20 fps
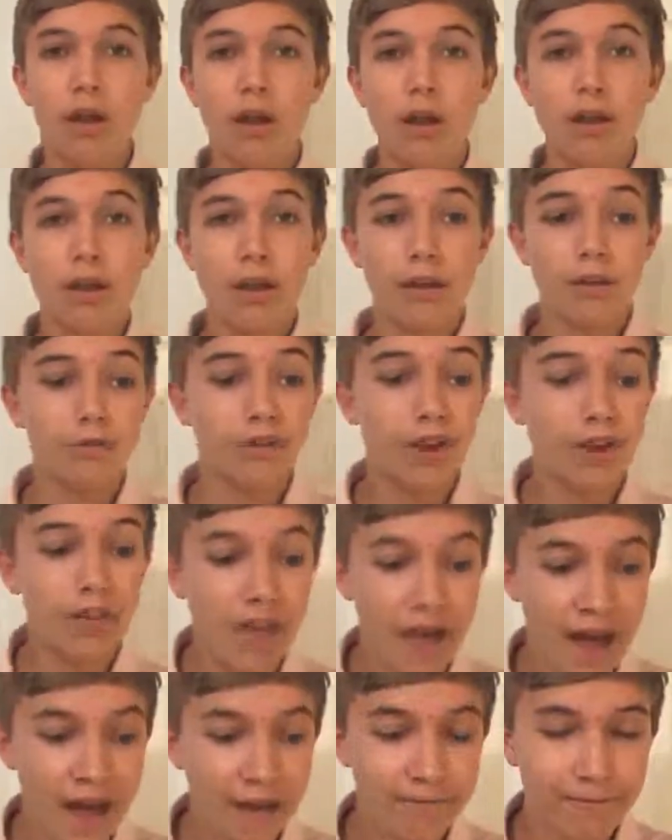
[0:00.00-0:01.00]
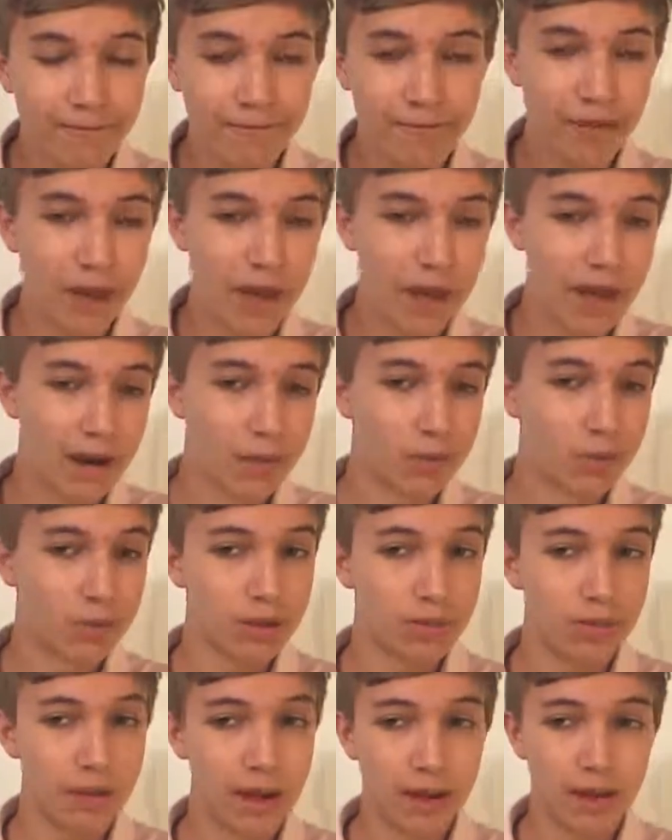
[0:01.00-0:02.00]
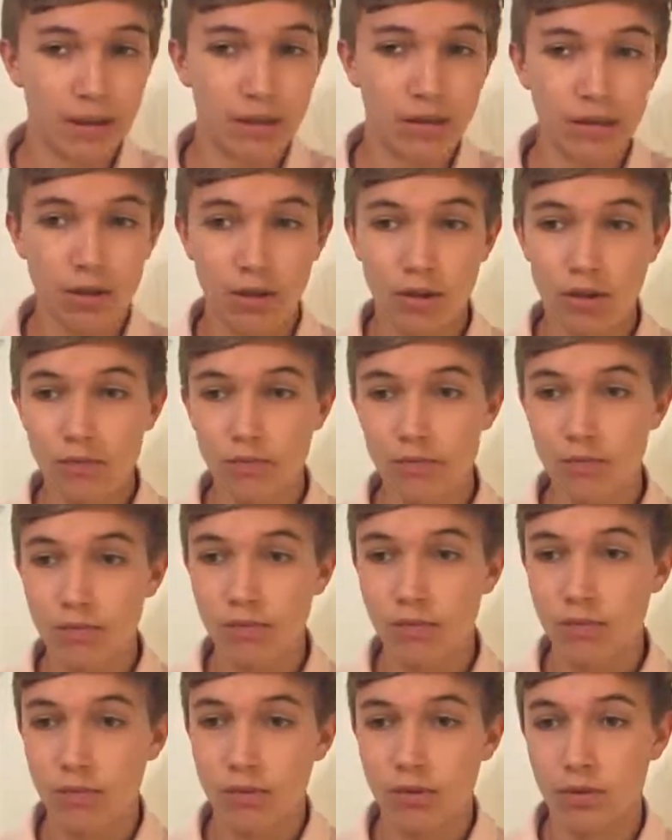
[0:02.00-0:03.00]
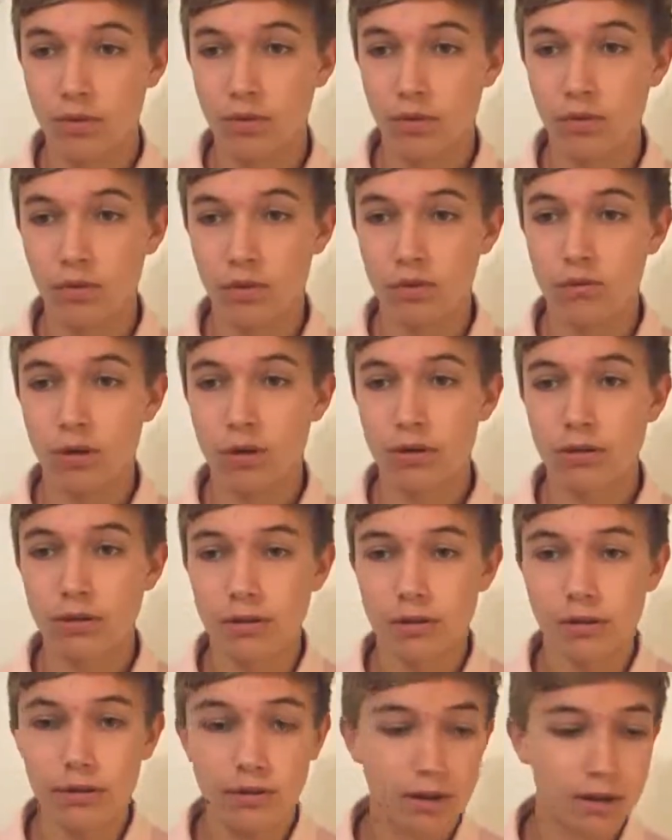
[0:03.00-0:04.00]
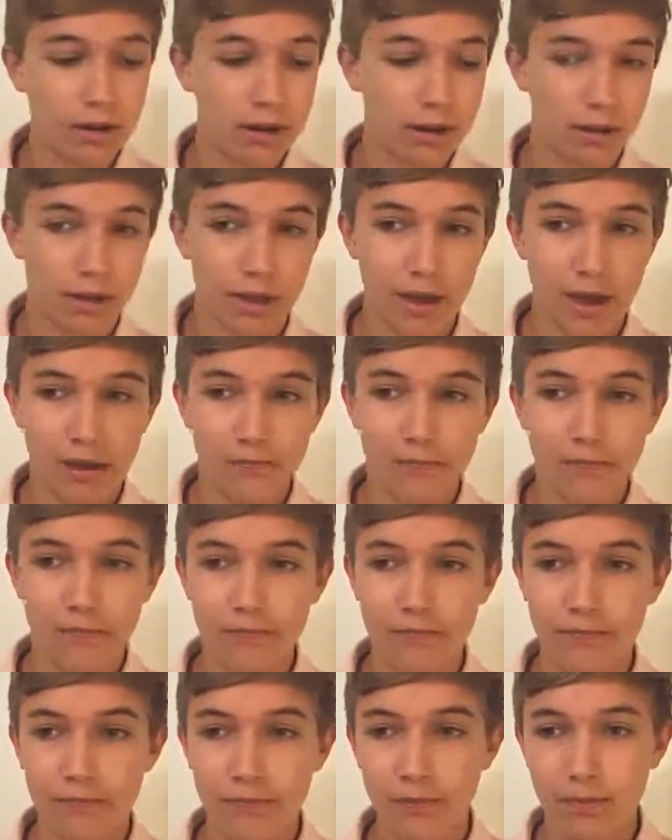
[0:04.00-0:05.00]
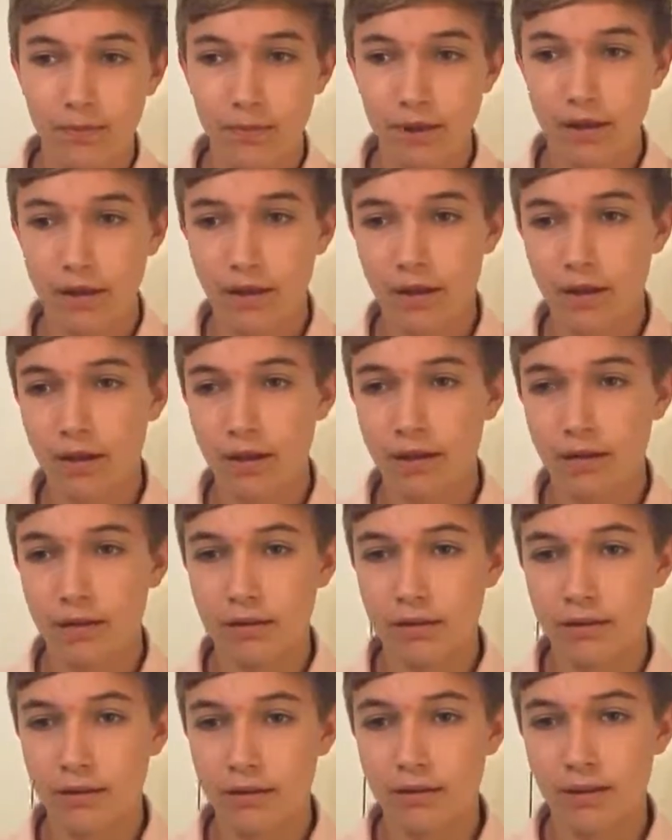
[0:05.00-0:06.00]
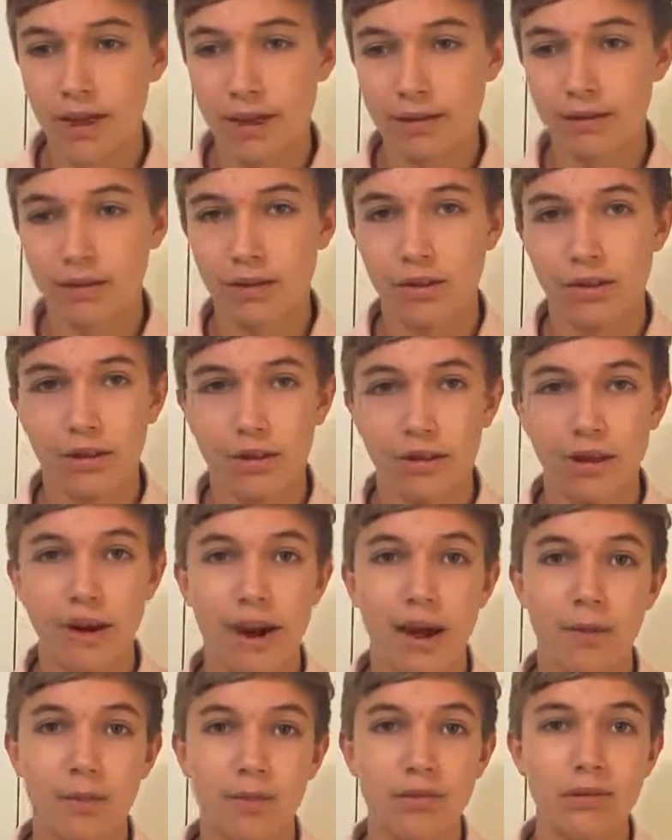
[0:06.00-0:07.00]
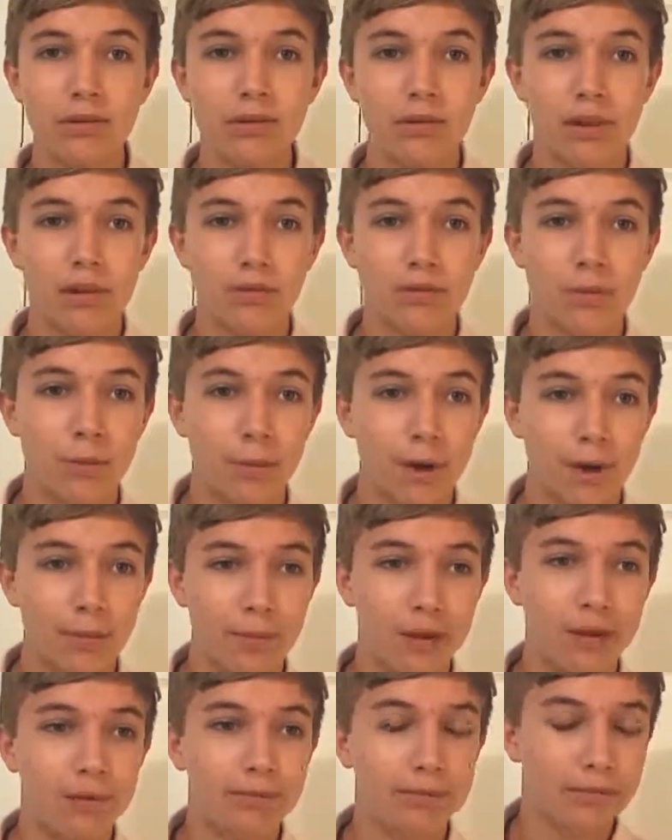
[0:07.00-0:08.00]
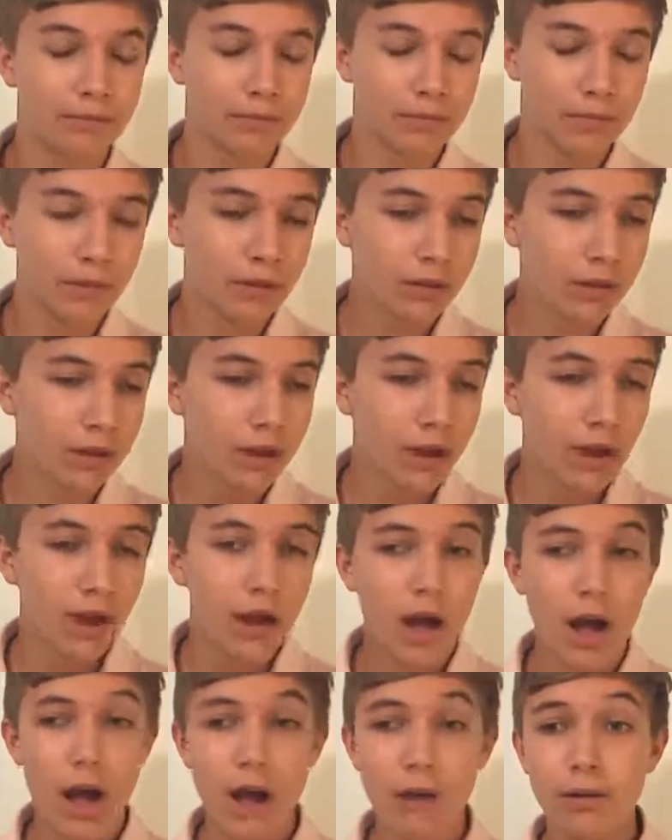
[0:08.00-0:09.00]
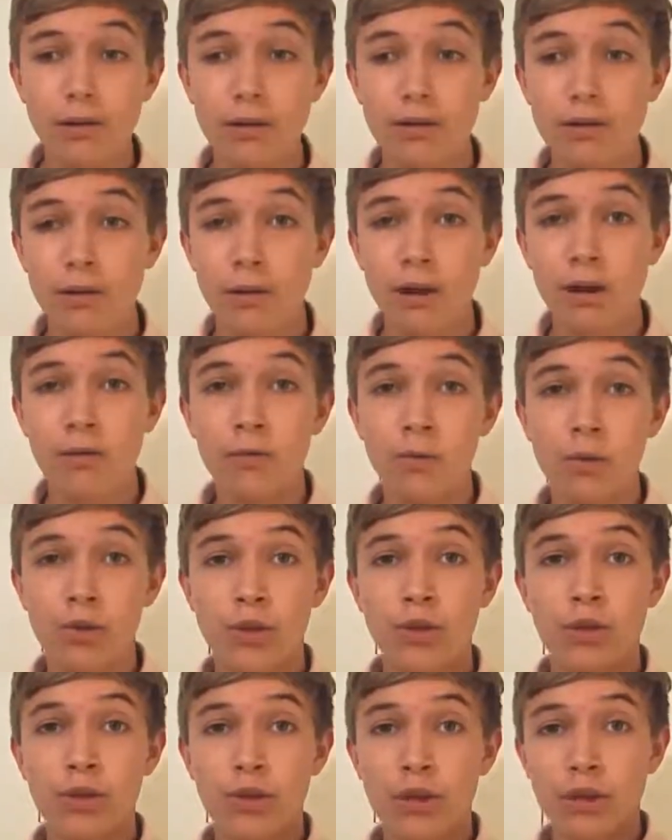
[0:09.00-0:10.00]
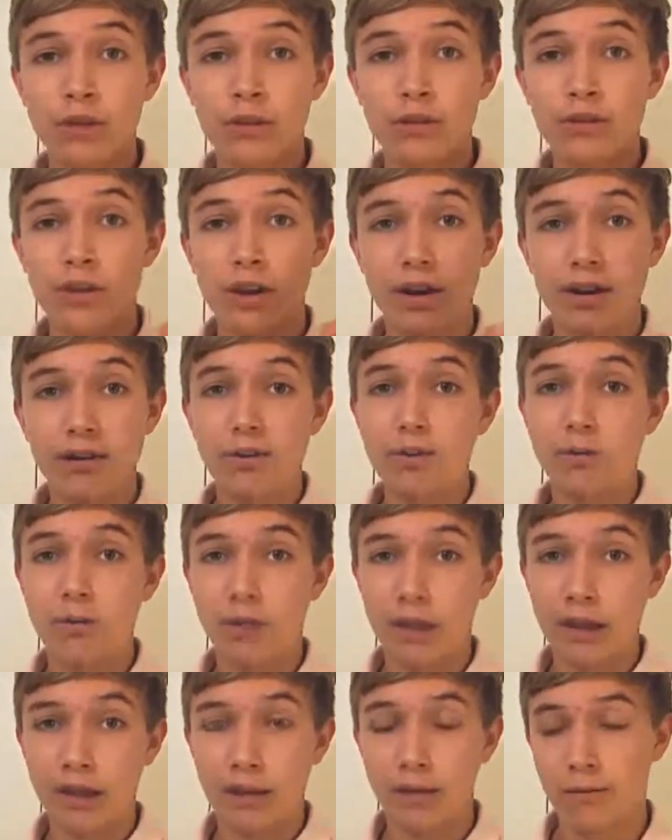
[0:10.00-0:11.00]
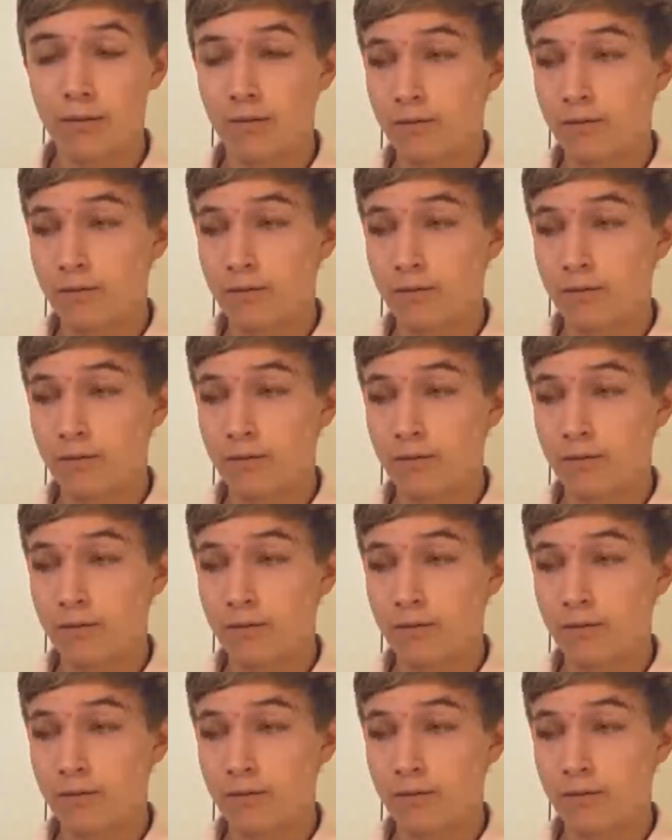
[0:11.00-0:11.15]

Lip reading: Now that I've done that, and I'm smacking the dresser so you can hear that, because that's a thing that happens if you bump it, I'm going to start off with the things that I do like.